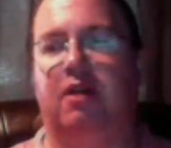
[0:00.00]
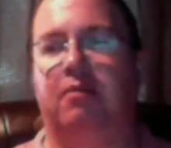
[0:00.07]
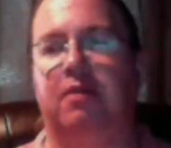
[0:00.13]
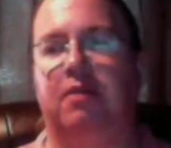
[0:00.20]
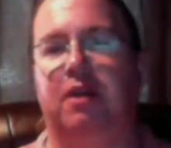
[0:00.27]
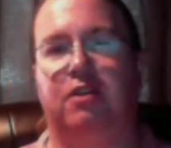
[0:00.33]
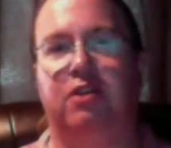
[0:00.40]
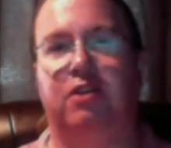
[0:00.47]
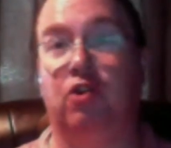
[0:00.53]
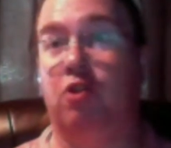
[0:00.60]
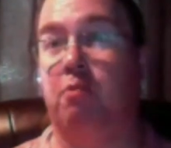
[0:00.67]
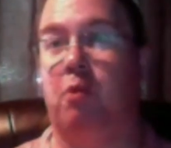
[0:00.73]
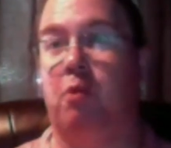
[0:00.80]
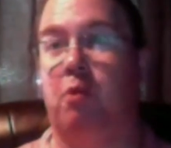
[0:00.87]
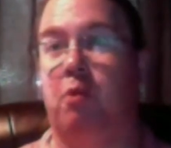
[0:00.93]
is you learn
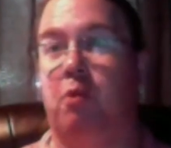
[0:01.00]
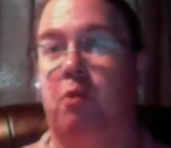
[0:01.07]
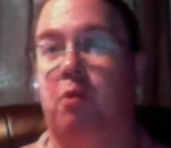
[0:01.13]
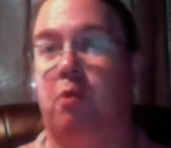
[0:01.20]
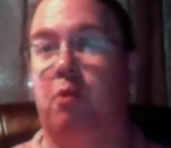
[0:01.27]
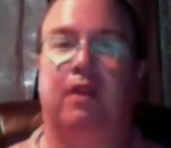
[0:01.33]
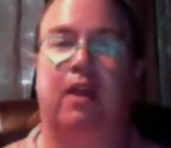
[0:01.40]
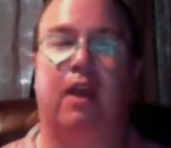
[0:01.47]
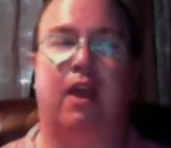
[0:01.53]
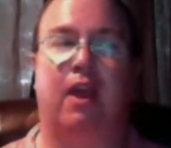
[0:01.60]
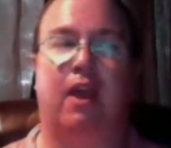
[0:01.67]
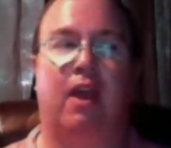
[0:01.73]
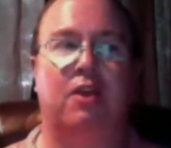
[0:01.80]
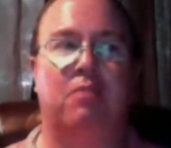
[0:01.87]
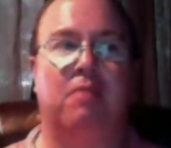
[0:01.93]
more,
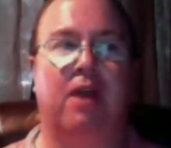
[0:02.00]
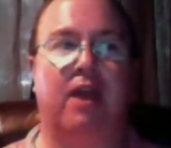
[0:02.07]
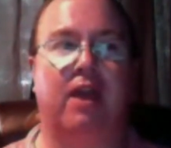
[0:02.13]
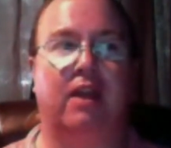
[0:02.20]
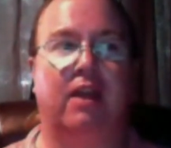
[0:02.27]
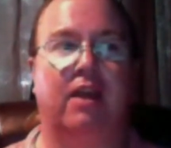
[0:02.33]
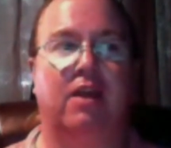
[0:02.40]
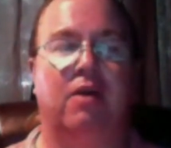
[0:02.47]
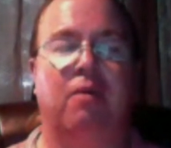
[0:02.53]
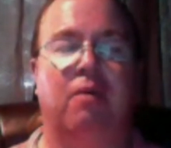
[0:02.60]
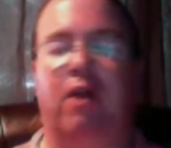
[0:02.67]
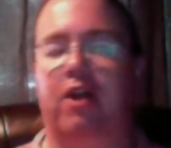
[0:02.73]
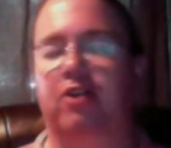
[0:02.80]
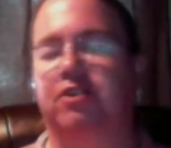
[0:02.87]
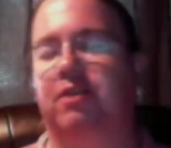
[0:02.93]
and you might
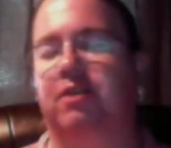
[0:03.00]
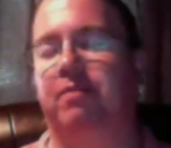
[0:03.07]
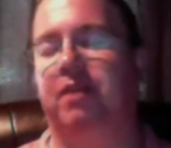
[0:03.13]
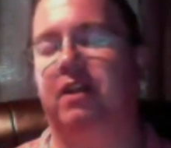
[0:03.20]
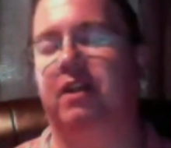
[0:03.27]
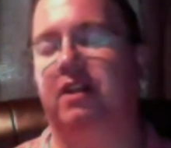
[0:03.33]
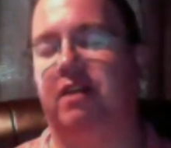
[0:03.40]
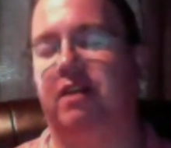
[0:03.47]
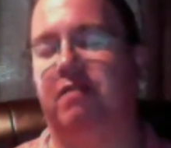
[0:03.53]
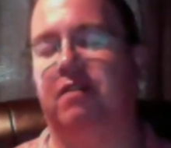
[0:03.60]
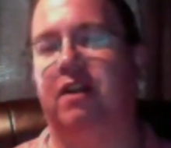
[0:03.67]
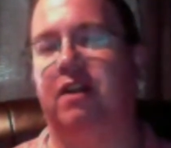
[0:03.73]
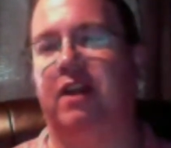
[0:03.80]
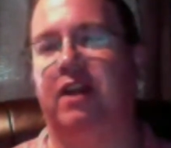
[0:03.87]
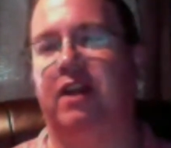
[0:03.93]
want to do something
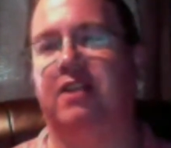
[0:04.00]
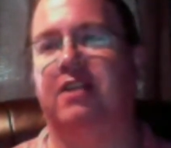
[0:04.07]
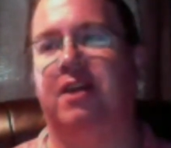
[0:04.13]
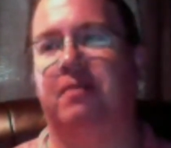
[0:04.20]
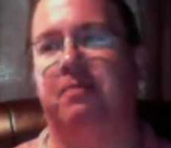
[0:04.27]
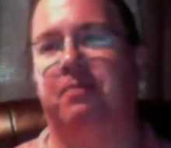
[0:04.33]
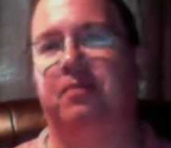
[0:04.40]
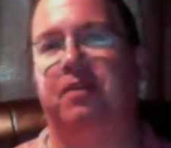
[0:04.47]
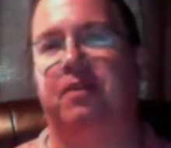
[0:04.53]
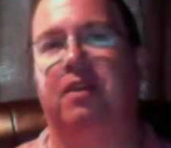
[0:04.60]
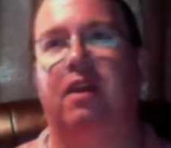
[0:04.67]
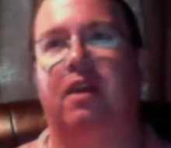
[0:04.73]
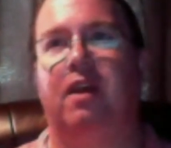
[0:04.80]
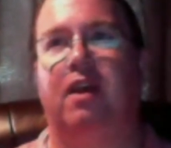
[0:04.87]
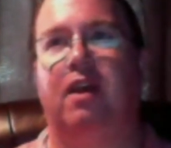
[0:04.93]
different next time.
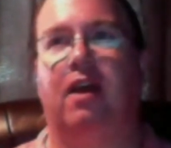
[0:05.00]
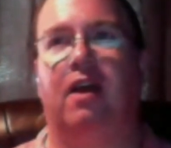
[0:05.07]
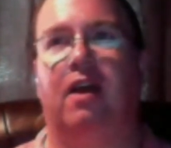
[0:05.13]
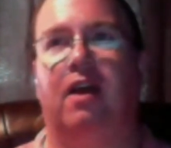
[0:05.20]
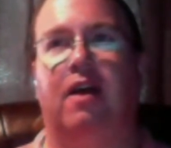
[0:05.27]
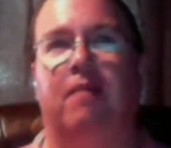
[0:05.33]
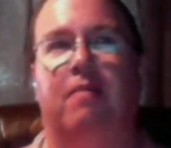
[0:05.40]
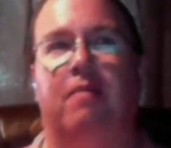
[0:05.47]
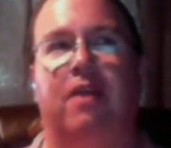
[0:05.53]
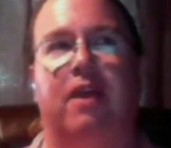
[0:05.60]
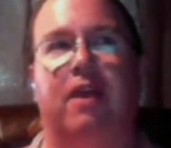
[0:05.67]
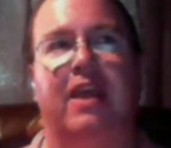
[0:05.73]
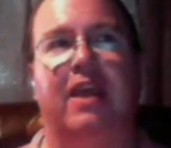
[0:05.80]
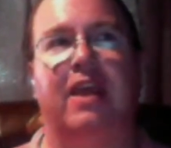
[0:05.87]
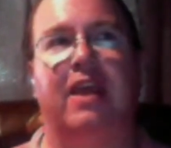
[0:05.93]
It can
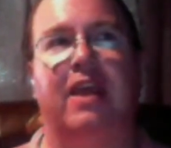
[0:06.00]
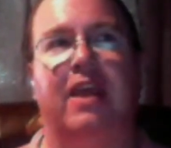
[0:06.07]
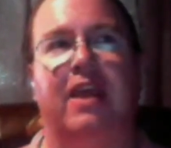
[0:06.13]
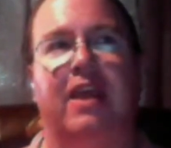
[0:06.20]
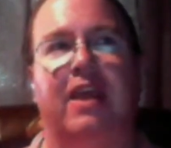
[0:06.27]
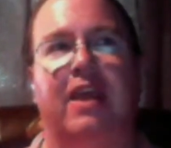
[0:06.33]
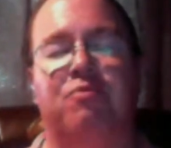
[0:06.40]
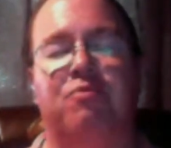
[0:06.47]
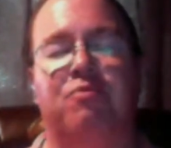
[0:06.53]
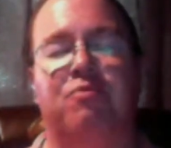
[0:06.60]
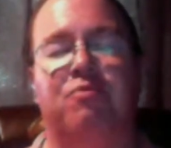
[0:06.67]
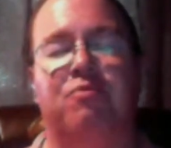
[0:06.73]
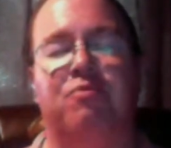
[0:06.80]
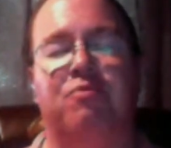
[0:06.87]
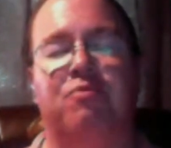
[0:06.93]
get really
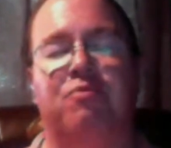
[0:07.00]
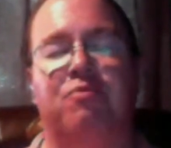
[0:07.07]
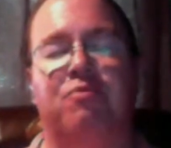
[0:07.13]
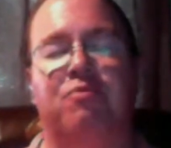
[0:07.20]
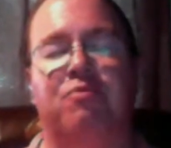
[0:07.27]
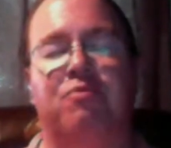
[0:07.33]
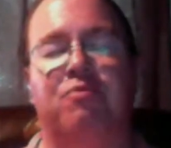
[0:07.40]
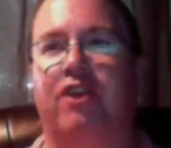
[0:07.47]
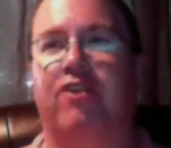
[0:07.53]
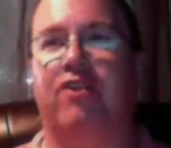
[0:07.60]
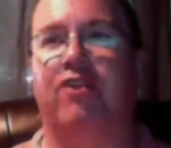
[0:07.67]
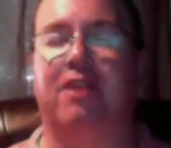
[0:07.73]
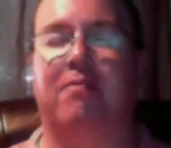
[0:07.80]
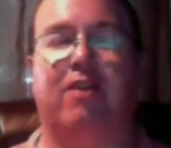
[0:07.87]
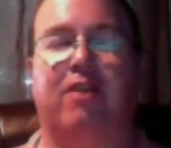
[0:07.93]
tricky, though, if you're trying to do a content
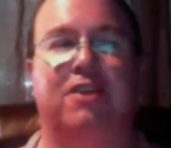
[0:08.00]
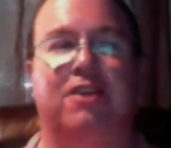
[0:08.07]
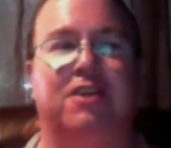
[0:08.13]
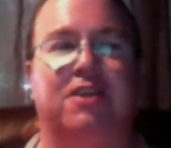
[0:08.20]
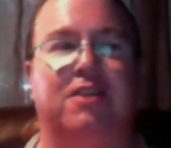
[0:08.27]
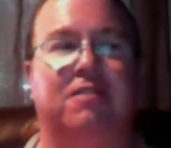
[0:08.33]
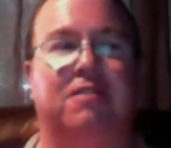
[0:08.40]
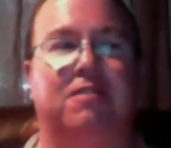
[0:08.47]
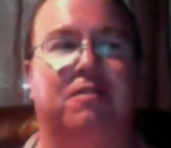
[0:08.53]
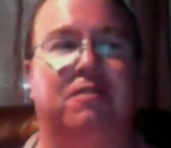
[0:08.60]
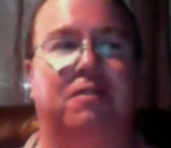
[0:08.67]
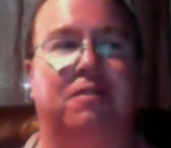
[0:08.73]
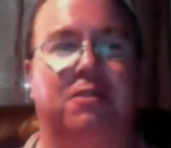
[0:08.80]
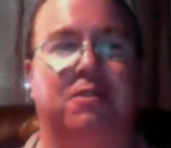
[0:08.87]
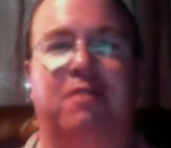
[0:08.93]
migration from
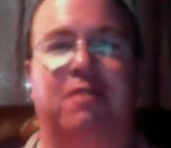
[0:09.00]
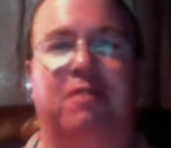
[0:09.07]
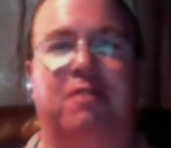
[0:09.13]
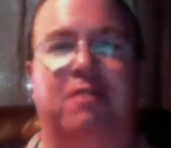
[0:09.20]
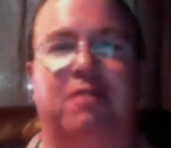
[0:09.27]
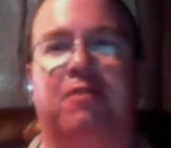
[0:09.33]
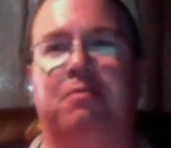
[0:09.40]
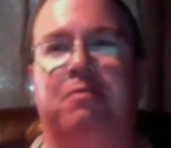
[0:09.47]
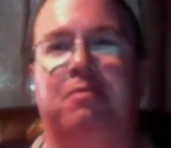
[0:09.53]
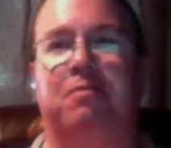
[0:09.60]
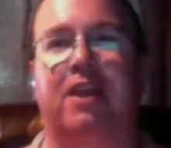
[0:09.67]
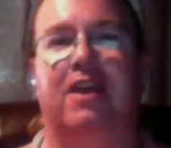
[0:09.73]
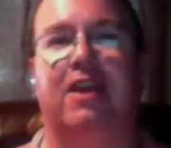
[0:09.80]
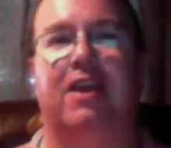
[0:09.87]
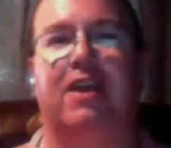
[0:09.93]
SmartForm data
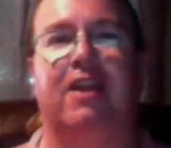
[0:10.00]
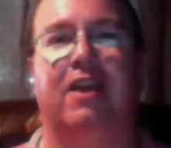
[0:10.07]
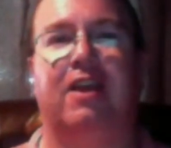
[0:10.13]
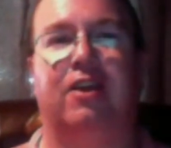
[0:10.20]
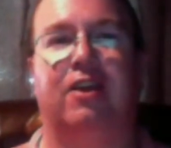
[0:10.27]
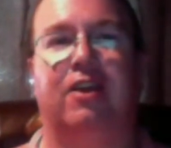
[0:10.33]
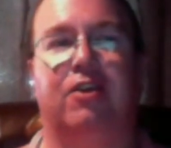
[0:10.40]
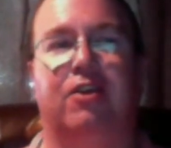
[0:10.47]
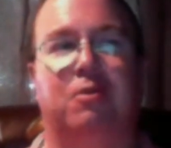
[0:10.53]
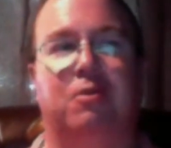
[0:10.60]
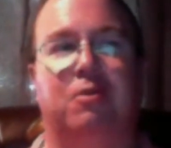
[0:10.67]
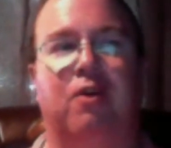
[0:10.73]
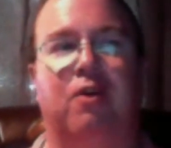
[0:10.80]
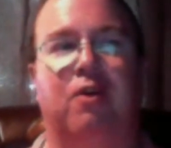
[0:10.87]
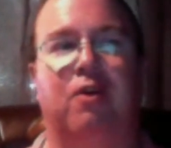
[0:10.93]
that goes from
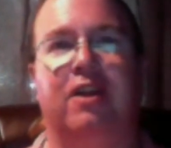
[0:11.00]
one